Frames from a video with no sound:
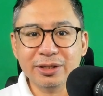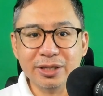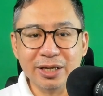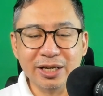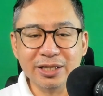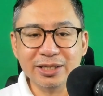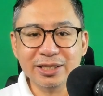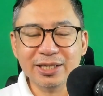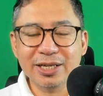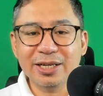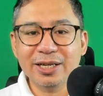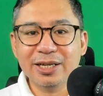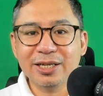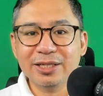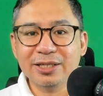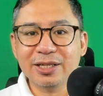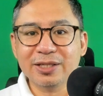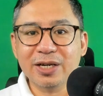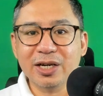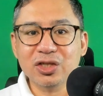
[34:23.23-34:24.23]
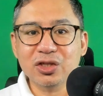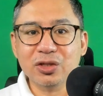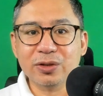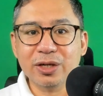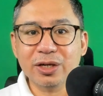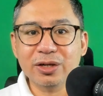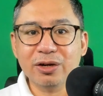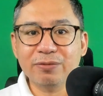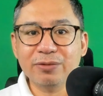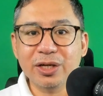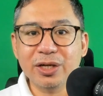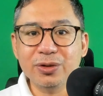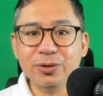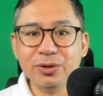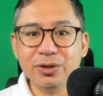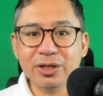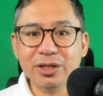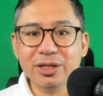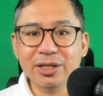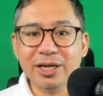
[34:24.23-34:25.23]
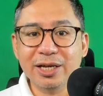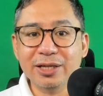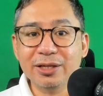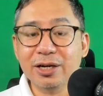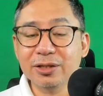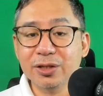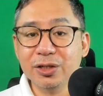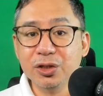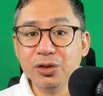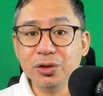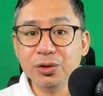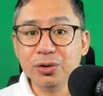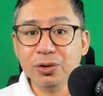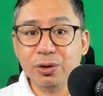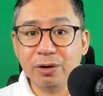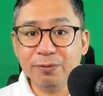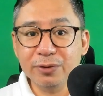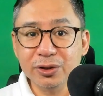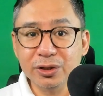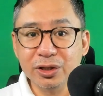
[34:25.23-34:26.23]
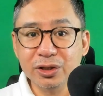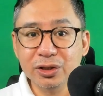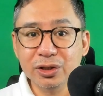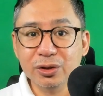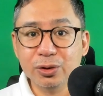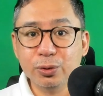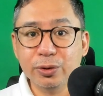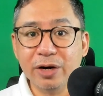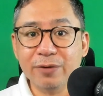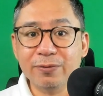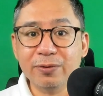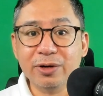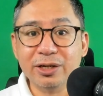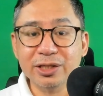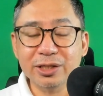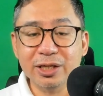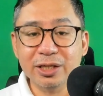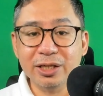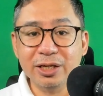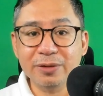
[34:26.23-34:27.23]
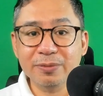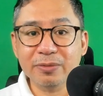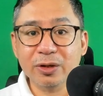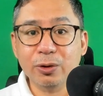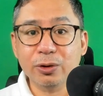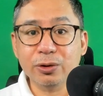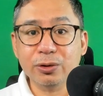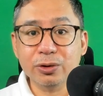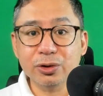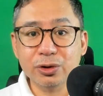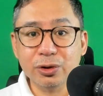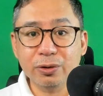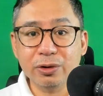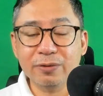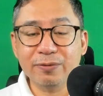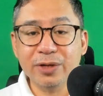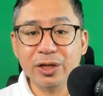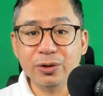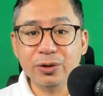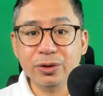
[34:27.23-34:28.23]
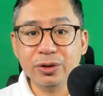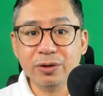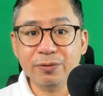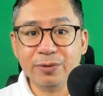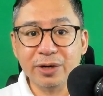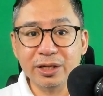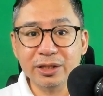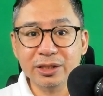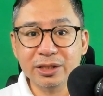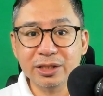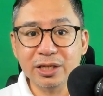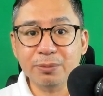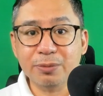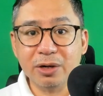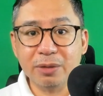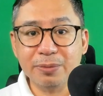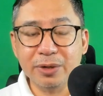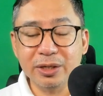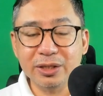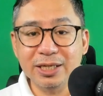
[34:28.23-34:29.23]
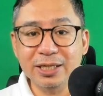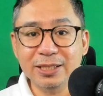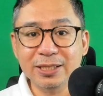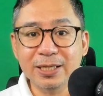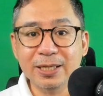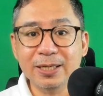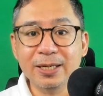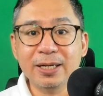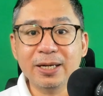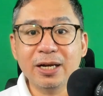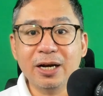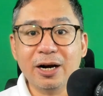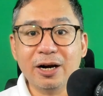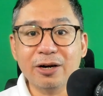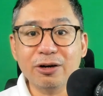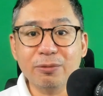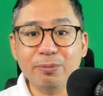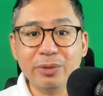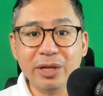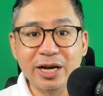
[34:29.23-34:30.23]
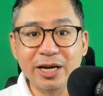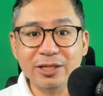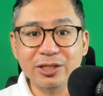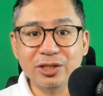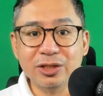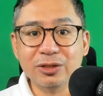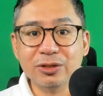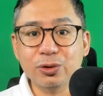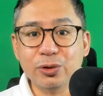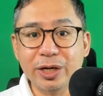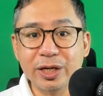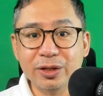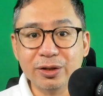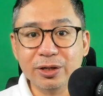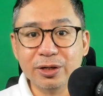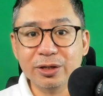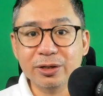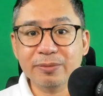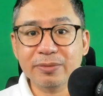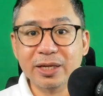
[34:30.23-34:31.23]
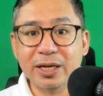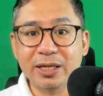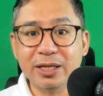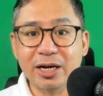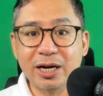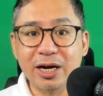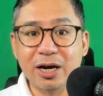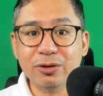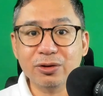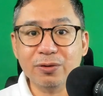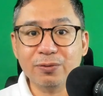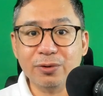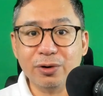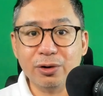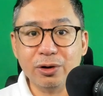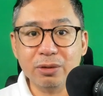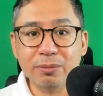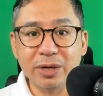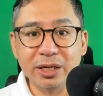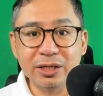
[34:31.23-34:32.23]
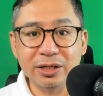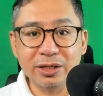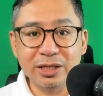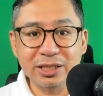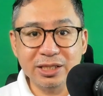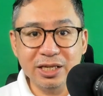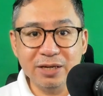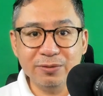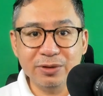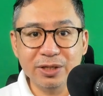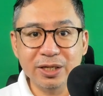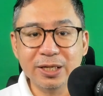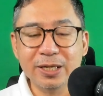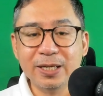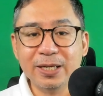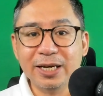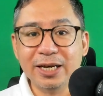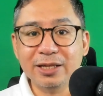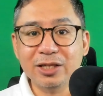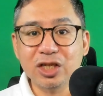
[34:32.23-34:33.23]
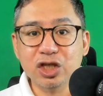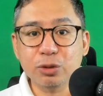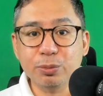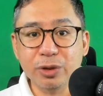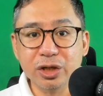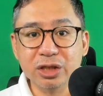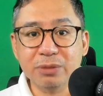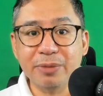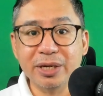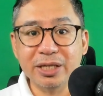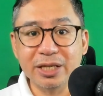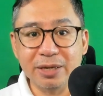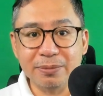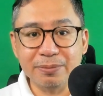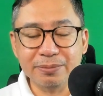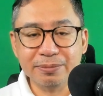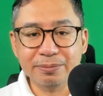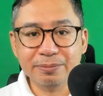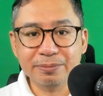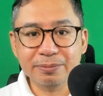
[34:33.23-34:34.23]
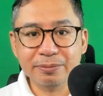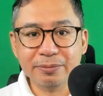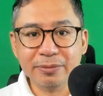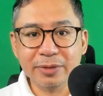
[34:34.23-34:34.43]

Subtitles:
Thus, the treasurer of the union and other union officers who have custody or control of the union funds and properties are obliged to render an account of all money received and disbursed by them